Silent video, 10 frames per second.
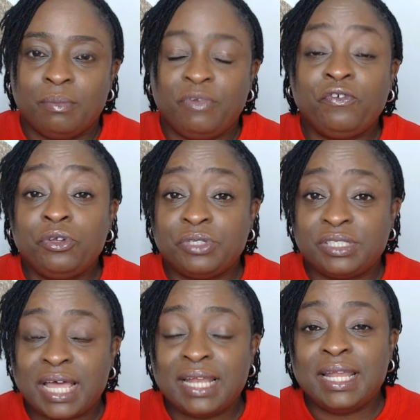Before you
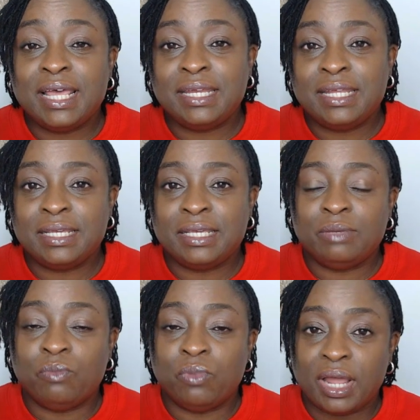start learning
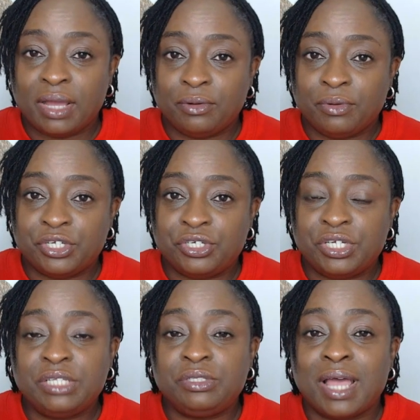Igbo language,
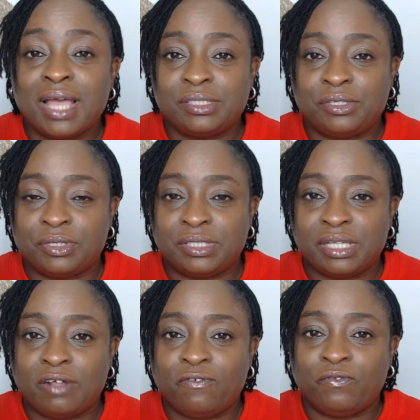you need to ask
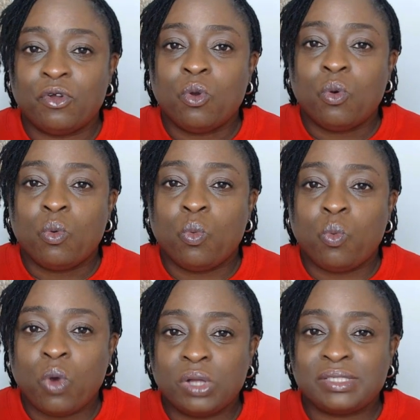yourself,
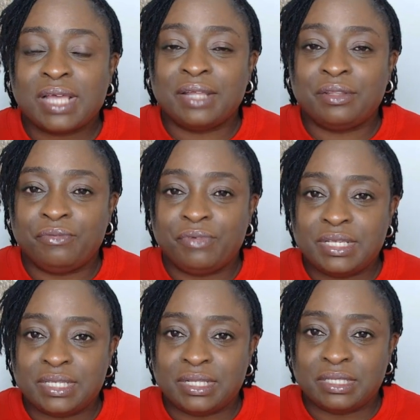what are the
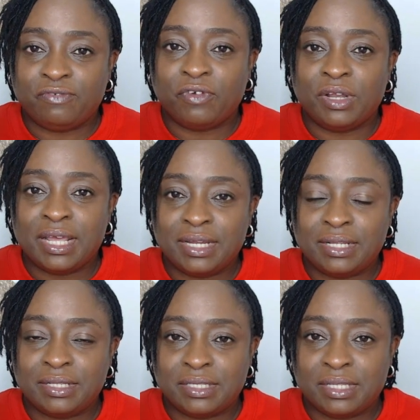reasons for
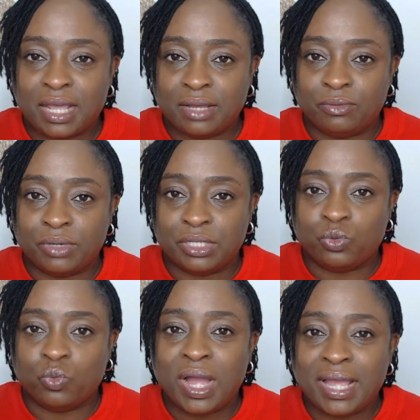learning this language?
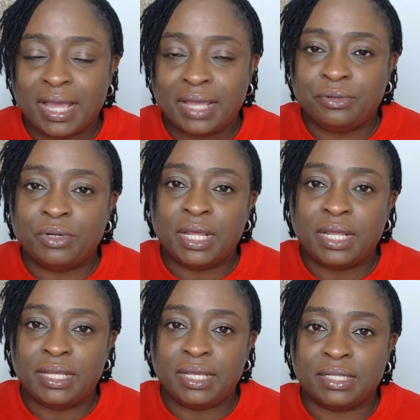Why are you
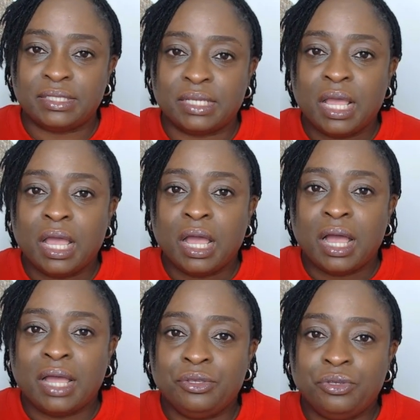learning it?
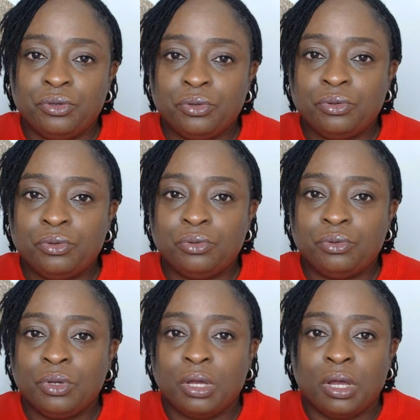Are
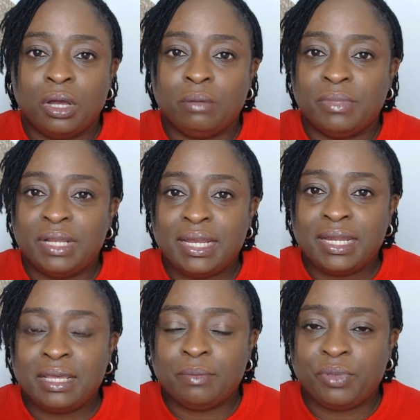you
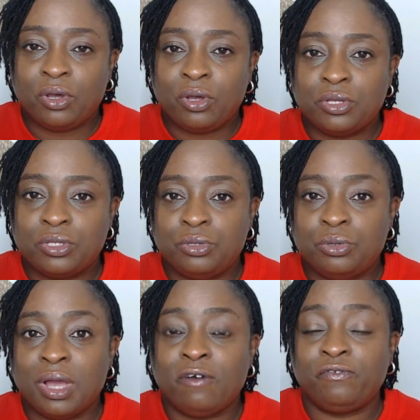learning it because you
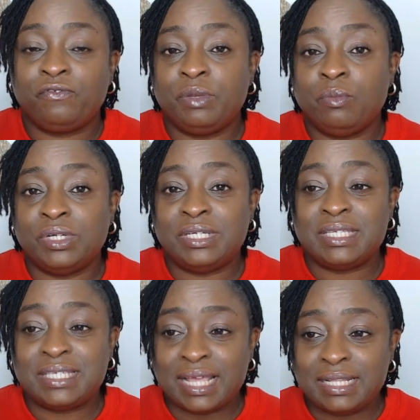are of Igbo
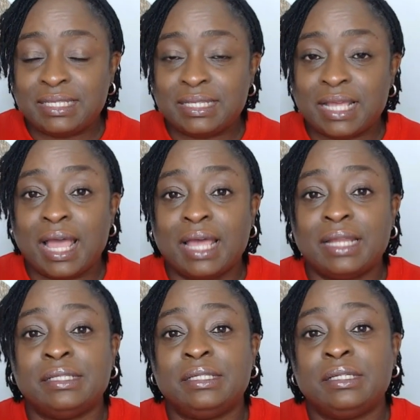descent
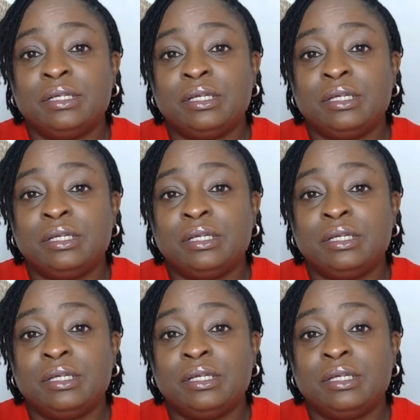and